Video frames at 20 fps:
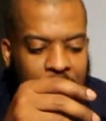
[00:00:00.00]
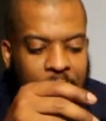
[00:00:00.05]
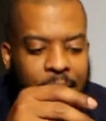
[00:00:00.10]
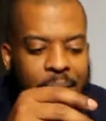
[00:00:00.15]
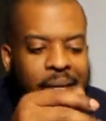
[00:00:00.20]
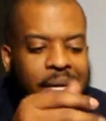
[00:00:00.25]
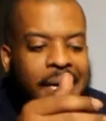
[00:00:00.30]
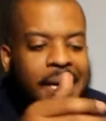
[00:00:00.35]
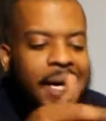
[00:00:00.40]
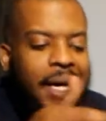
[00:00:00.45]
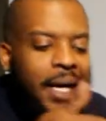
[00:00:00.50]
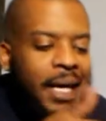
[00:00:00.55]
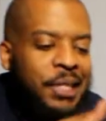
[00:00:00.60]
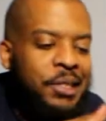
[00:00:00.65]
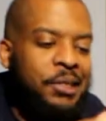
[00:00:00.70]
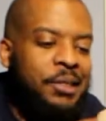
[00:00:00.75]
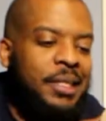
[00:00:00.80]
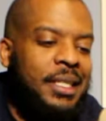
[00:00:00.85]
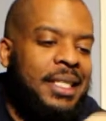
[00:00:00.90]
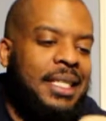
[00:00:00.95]
But I
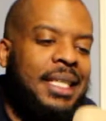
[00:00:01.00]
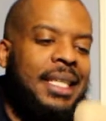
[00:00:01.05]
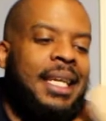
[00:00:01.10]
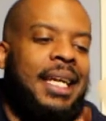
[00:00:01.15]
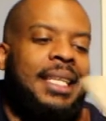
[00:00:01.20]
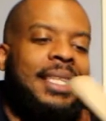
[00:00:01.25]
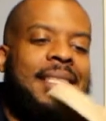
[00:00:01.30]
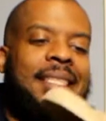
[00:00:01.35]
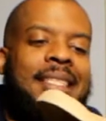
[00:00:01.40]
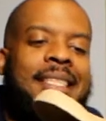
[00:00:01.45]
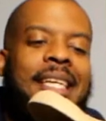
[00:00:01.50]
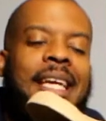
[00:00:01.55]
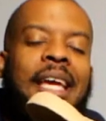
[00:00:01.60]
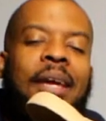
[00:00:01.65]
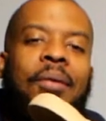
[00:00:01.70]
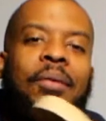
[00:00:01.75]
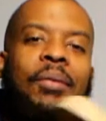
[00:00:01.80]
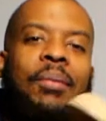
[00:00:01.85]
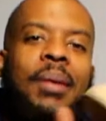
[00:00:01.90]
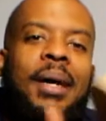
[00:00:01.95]
traditionally like to
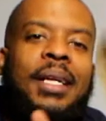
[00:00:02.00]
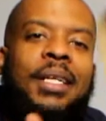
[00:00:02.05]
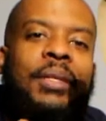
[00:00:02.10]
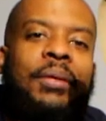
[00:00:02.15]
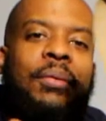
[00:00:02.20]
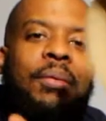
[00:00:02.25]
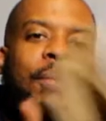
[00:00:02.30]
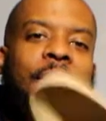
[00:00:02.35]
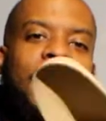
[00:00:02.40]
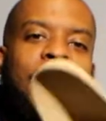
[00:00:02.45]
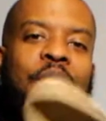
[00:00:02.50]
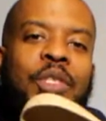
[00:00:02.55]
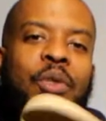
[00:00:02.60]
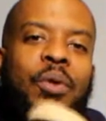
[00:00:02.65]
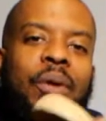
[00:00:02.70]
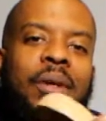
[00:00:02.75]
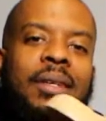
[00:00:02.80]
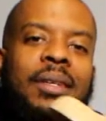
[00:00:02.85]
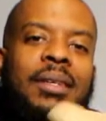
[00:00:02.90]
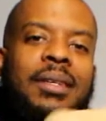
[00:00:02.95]
stay with my with my
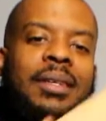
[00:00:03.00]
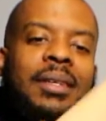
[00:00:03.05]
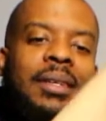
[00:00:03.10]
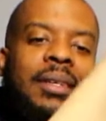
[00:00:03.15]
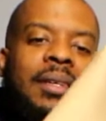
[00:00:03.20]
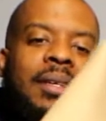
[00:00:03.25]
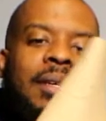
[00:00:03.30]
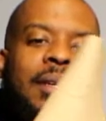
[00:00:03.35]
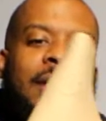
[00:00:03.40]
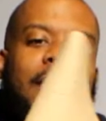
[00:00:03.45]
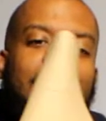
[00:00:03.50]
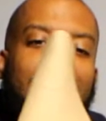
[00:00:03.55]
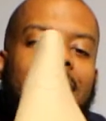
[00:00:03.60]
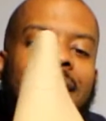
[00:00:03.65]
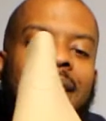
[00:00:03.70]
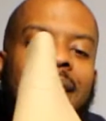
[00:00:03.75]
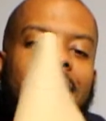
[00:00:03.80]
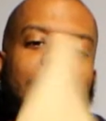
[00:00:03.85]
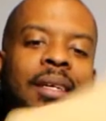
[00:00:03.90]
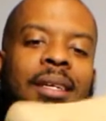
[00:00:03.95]
Jordan.
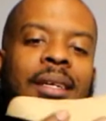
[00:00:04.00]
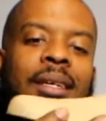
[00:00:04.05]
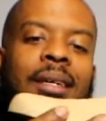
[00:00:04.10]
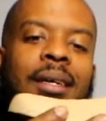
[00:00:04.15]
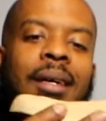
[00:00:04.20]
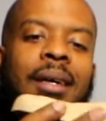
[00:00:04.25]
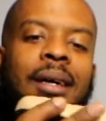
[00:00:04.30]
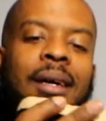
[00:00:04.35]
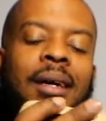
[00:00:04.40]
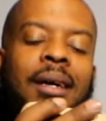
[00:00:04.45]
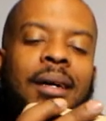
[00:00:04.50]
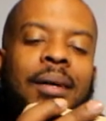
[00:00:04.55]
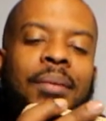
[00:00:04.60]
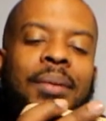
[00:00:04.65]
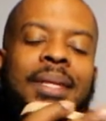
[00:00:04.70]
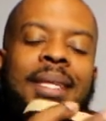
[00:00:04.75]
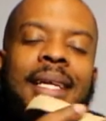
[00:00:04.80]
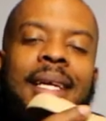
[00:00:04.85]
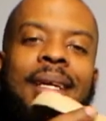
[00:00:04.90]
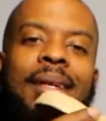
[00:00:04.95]
Uh,
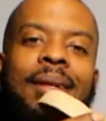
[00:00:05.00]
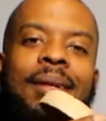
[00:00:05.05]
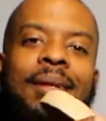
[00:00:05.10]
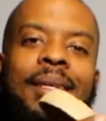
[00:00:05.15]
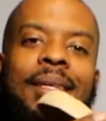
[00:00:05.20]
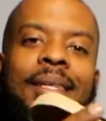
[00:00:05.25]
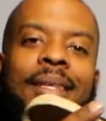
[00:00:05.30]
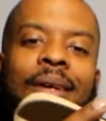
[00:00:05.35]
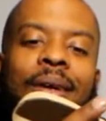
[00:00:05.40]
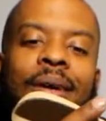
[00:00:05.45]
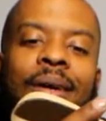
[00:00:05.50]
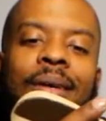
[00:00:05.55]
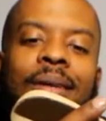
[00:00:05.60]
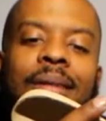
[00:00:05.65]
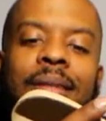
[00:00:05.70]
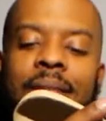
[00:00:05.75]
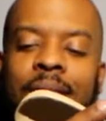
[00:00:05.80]
what the hell are these called?